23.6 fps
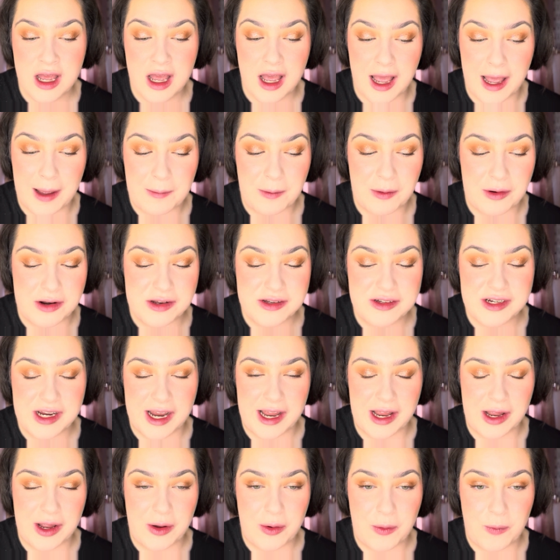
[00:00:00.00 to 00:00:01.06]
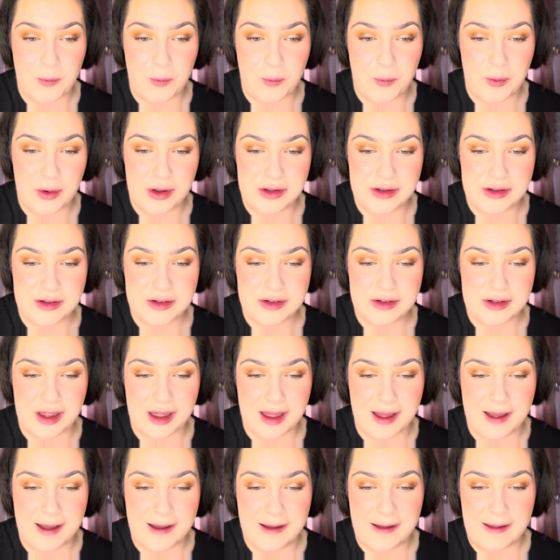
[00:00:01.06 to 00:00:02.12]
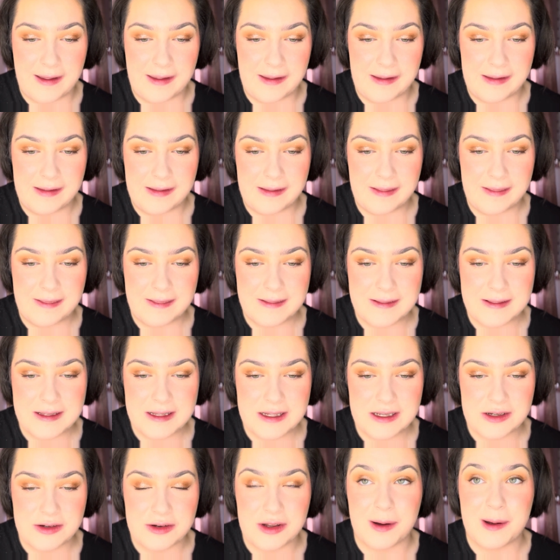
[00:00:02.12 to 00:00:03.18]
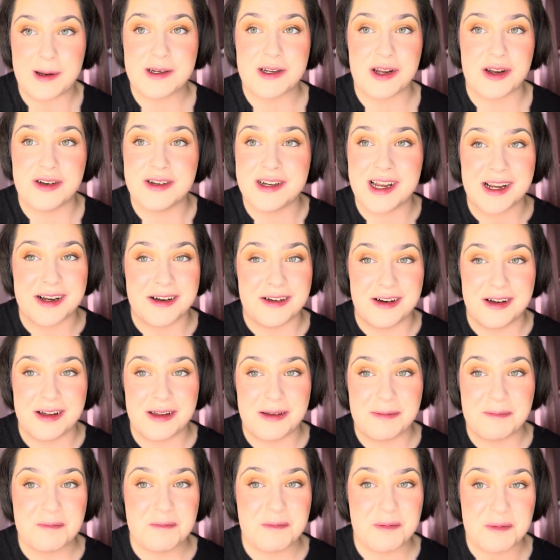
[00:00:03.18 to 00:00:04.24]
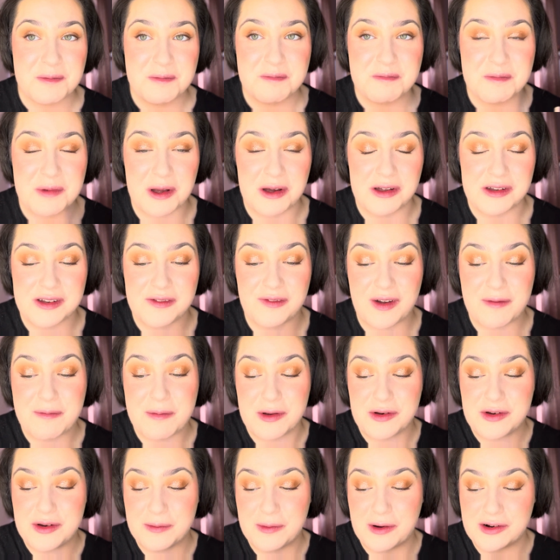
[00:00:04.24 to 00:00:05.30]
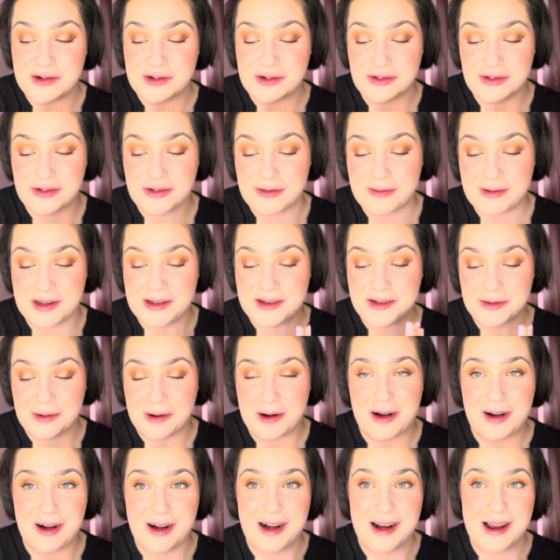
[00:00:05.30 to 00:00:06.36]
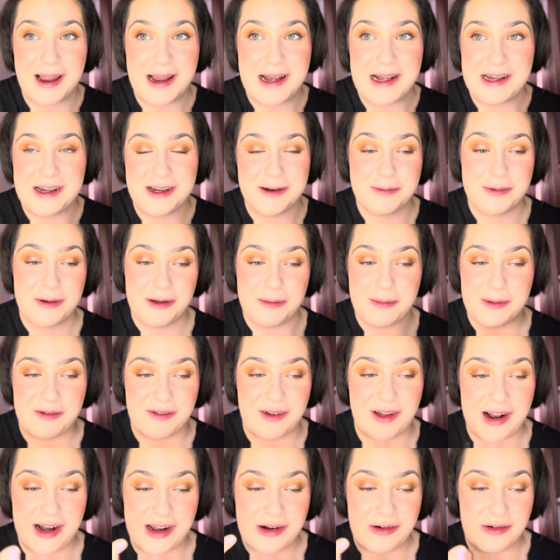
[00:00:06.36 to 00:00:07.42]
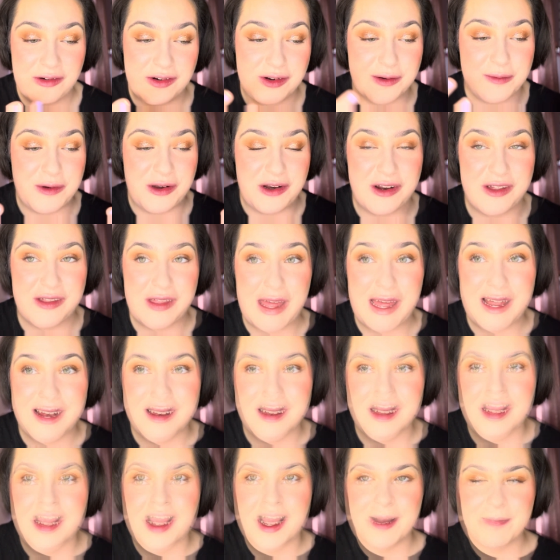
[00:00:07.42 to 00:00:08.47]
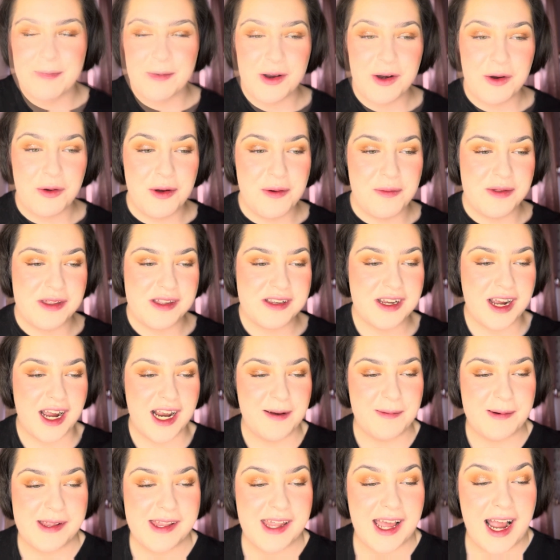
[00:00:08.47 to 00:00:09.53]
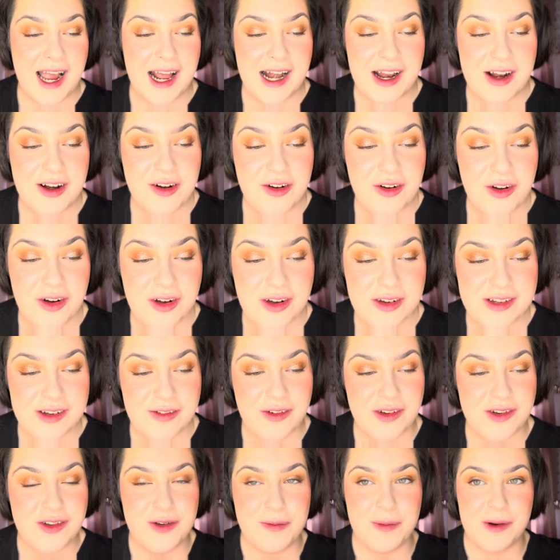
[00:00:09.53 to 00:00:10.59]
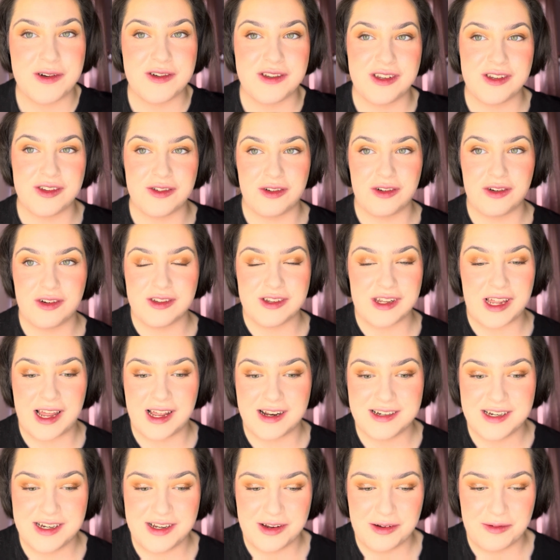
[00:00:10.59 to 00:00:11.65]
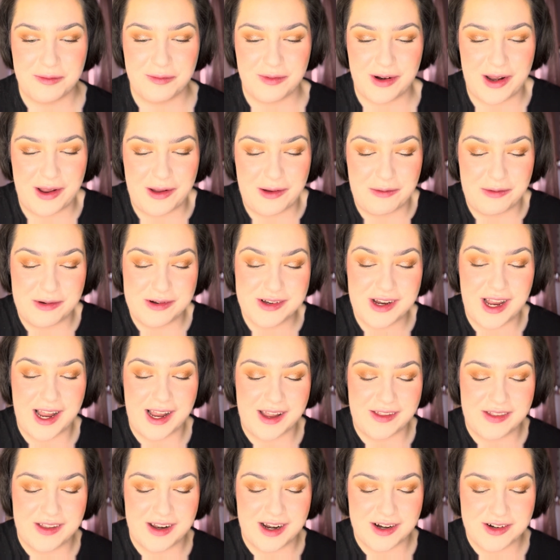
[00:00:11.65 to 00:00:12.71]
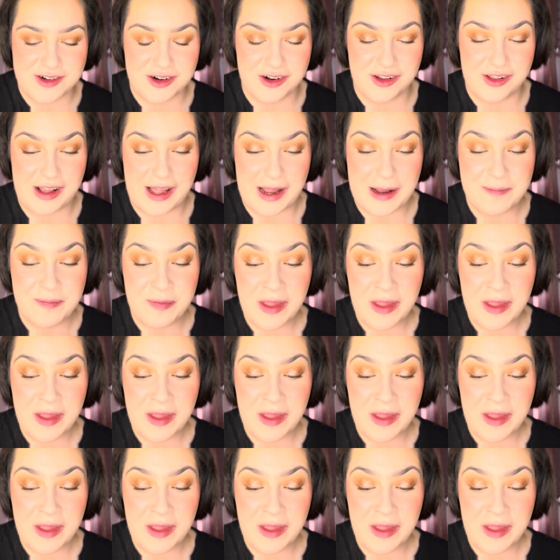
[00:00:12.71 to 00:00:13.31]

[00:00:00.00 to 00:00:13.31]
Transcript: I'm gonna check once I'm actually gonna check now, because if I put too much on, I swear I need to put a bit of highlighter on to mute it then. I'm gonna go in with a tiny bit of the highlighter, not because I've got too much of this on, because I actually don't. When I go and check in the natural light,